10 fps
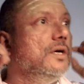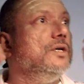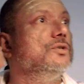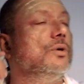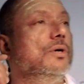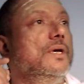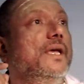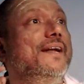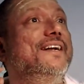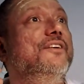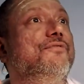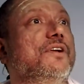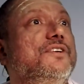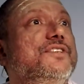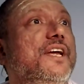So it
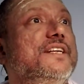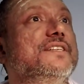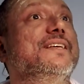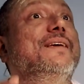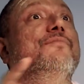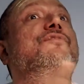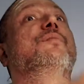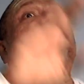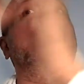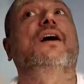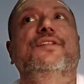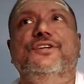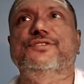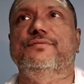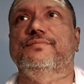differentiates him from the
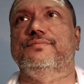others.